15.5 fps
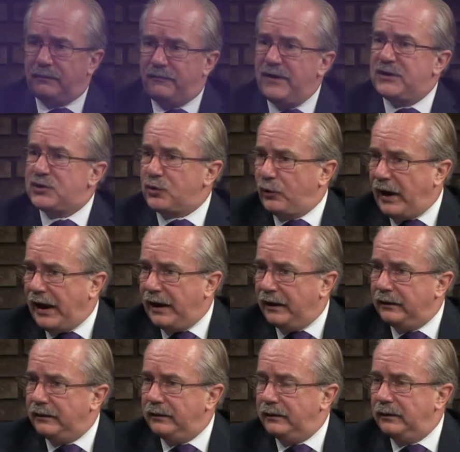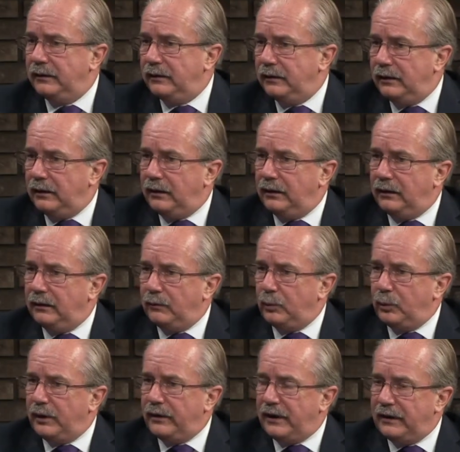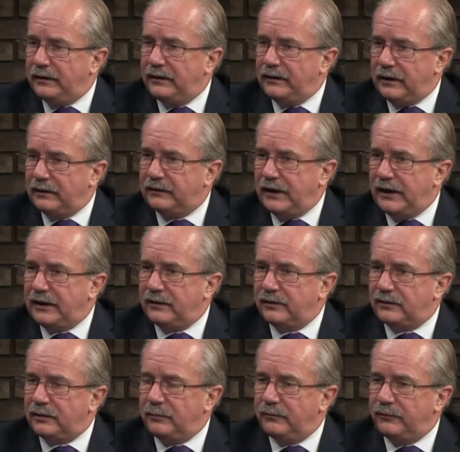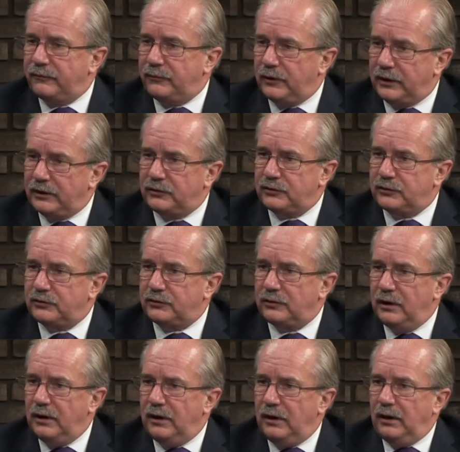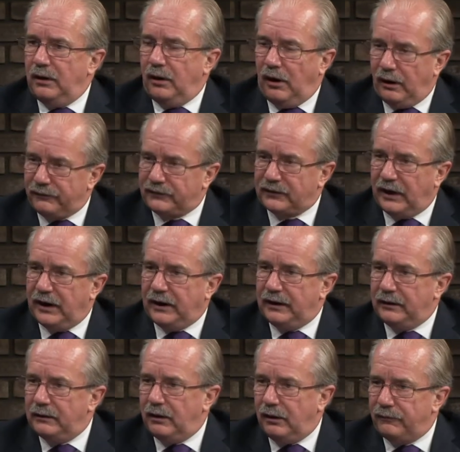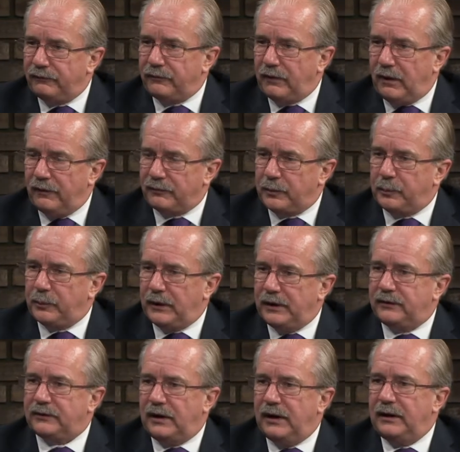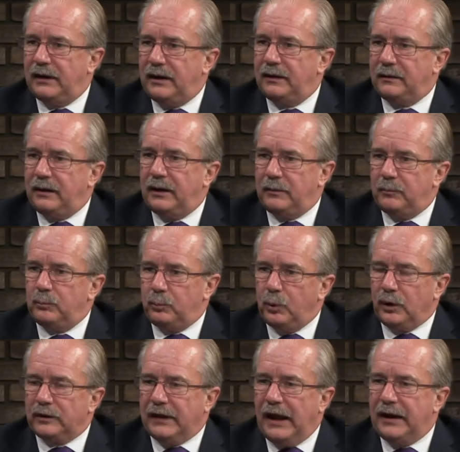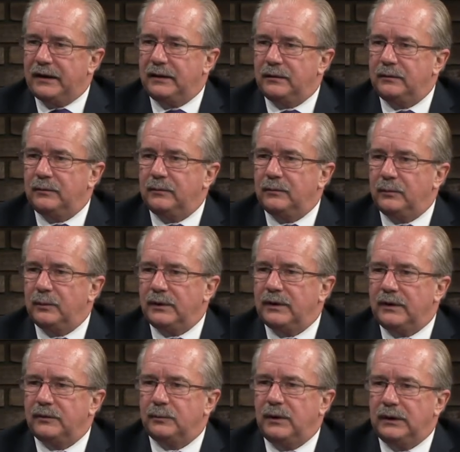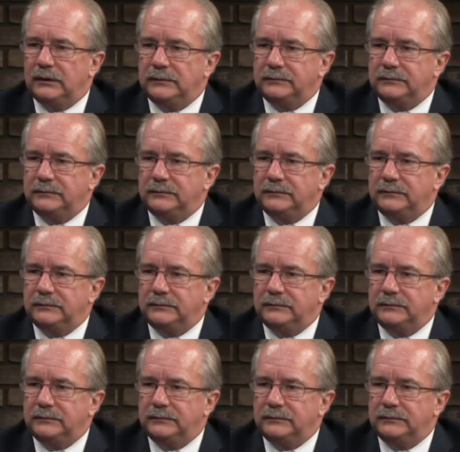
featurette uh, where they had taken some footage off-site, off off the parade site, and and worked that in okay. with it as well.